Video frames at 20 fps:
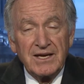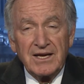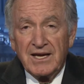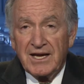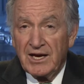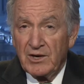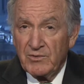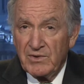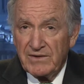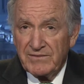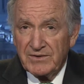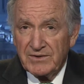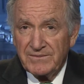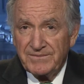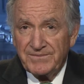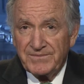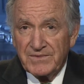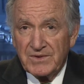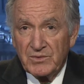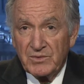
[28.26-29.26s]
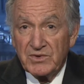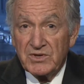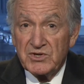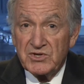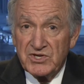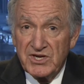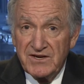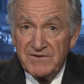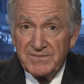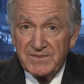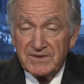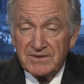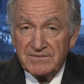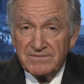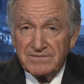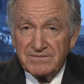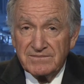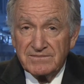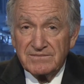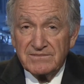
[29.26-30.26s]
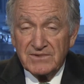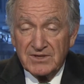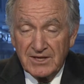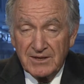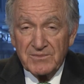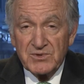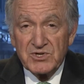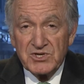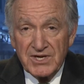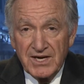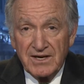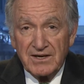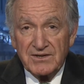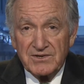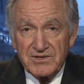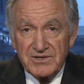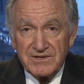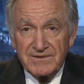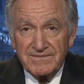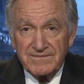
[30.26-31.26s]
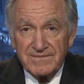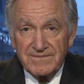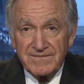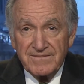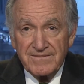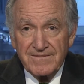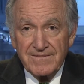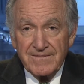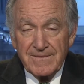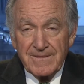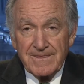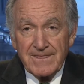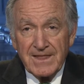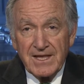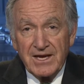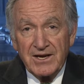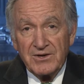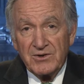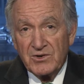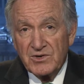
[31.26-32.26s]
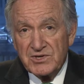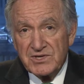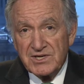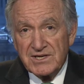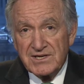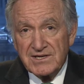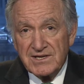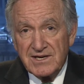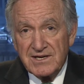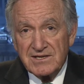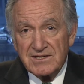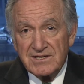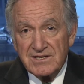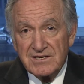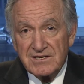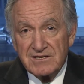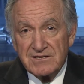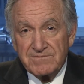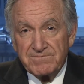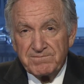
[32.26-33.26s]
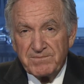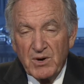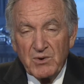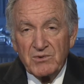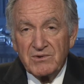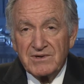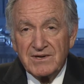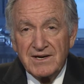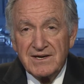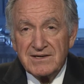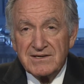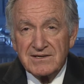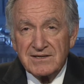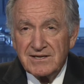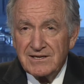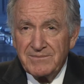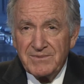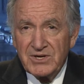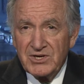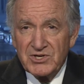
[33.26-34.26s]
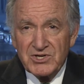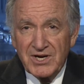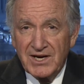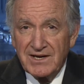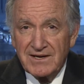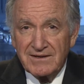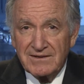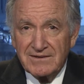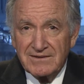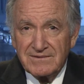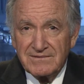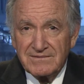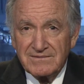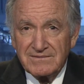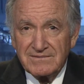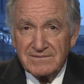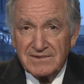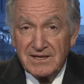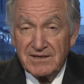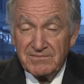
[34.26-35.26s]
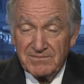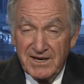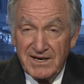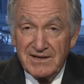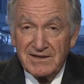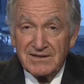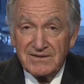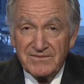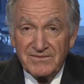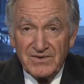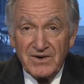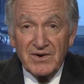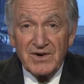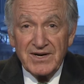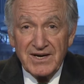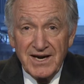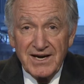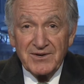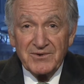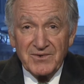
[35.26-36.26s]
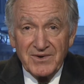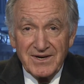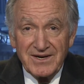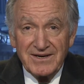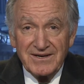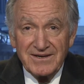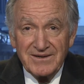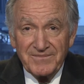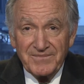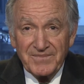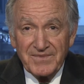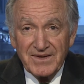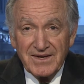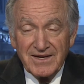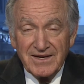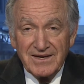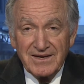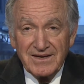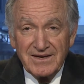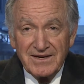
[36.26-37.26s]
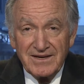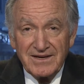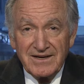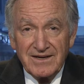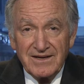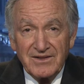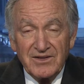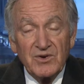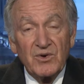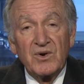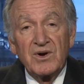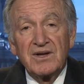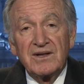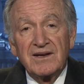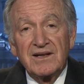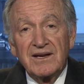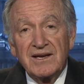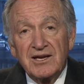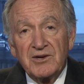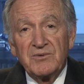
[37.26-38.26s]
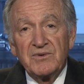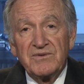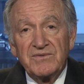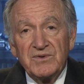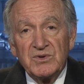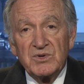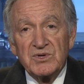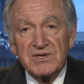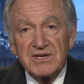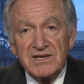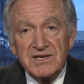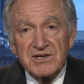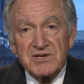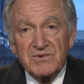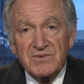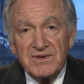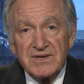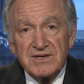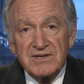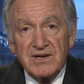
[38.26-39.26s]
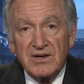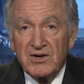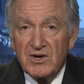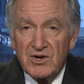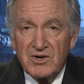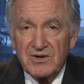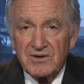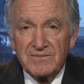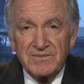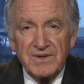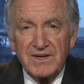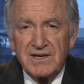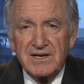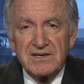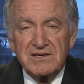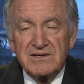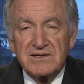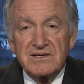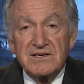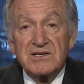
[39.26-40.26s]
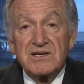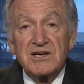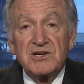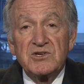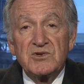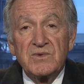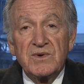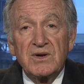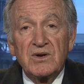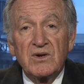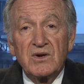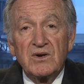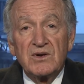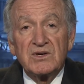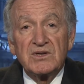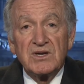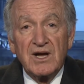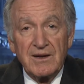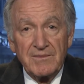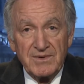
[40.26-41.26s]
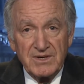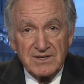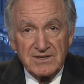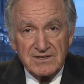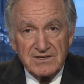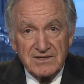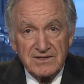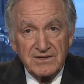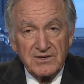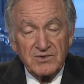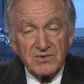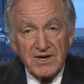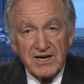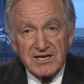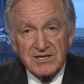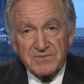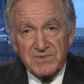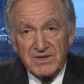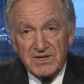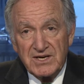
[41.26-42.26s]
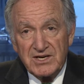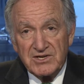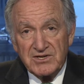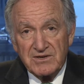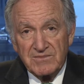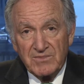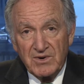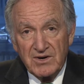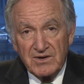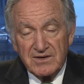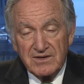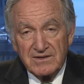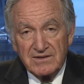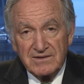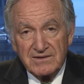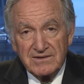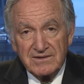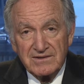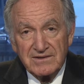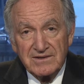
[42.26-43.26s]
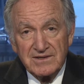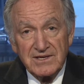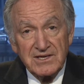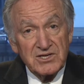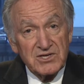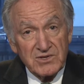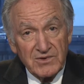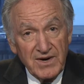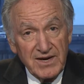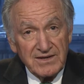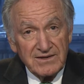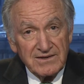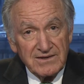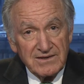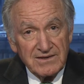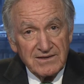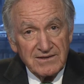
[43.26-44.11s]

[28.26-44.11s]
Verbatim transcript: However, with achievement comes challenge. Your success has poked a sleeping giant and made it very angry. The oil and liquid fuels industry is alarmed that its century long dominance in the transportation market is threatened.